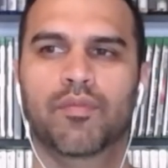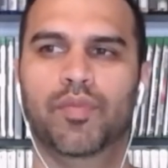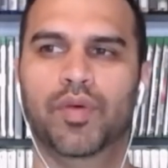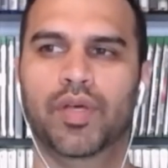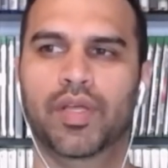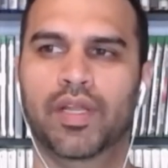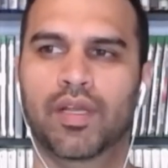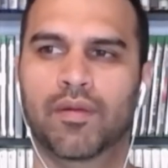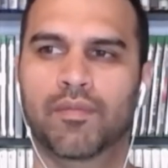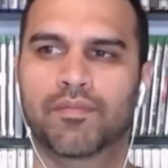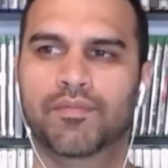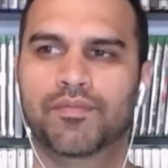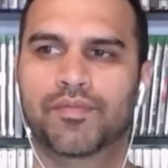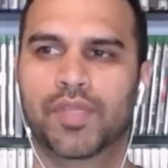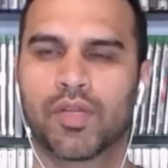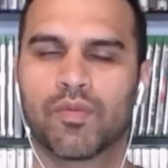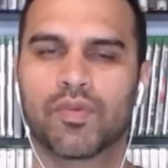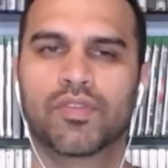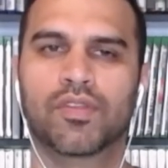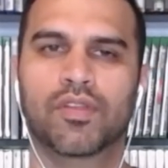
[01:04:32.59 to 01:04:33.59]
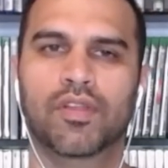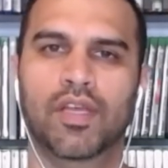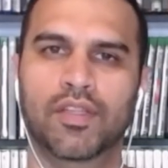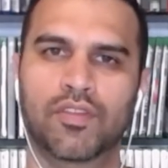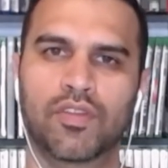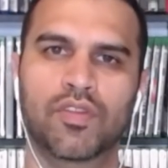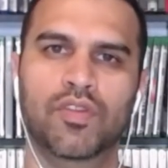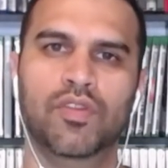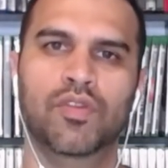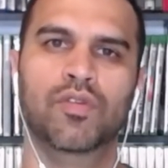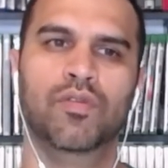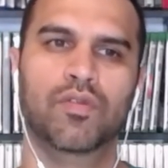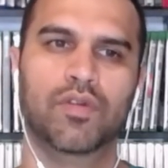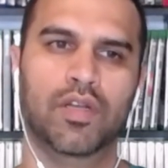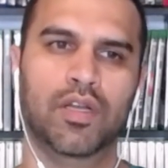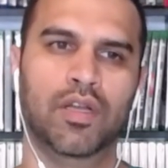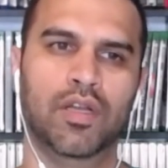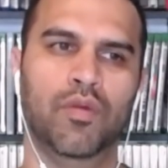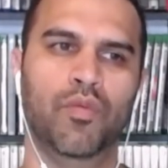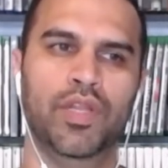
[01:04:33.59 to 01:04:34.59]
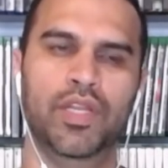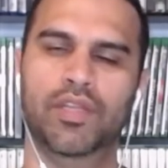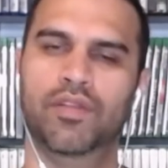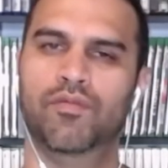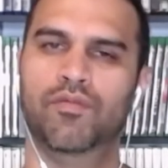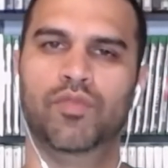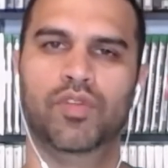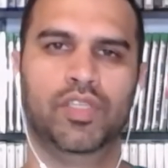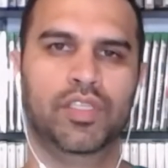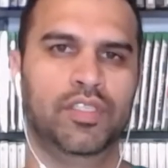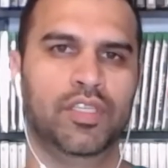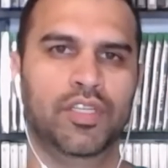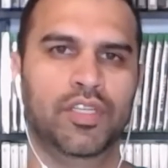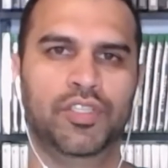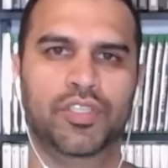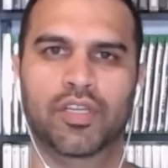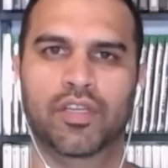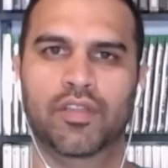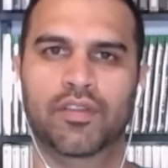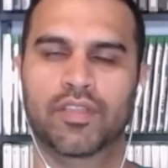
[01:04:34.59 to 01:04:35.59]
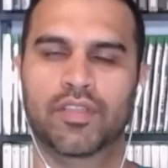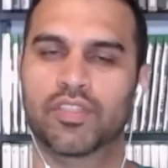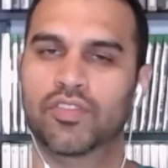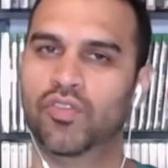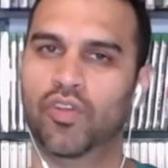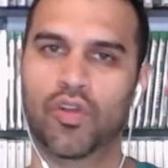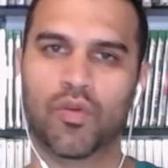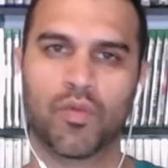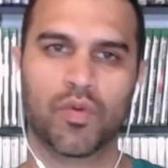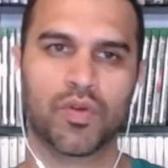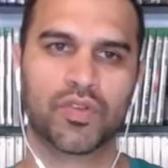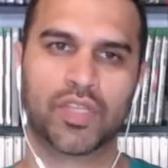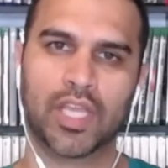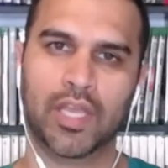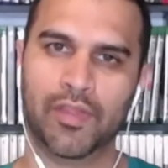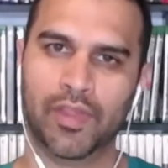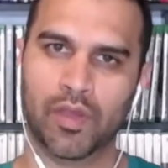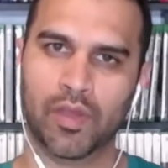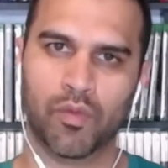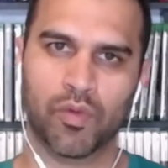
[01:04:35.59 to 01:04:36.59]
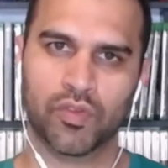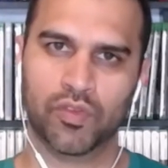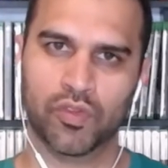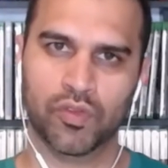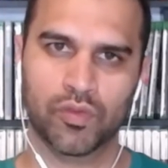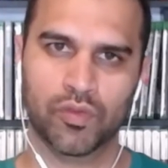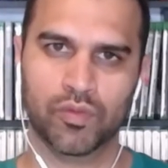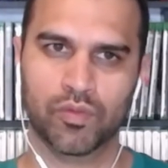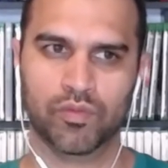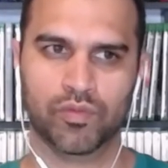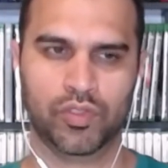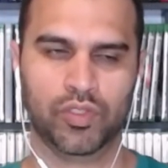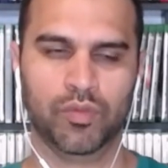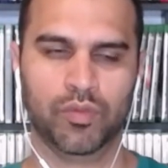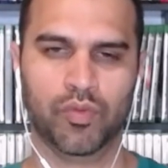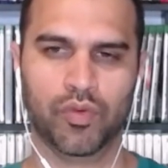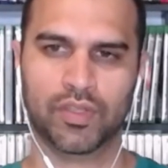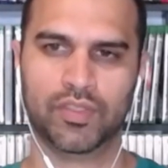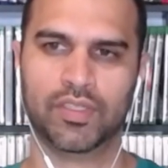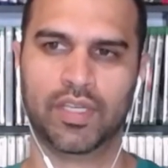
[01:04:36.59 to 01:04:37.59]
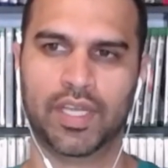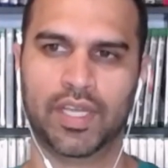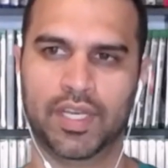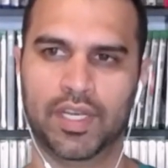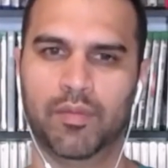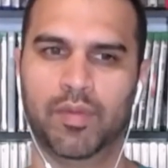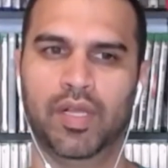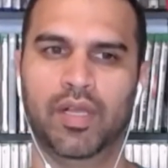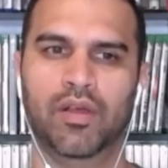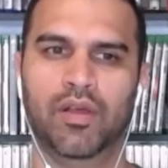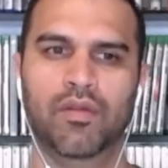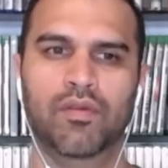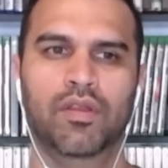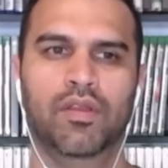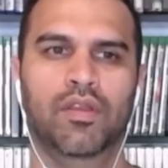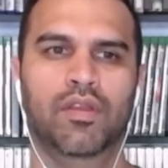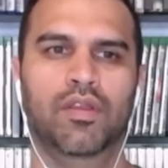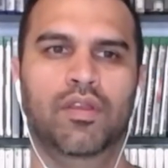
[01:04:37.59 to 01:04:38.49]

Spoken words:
But there was a lot to do. We didn't really touch on the Star Wars game that we're super excited about.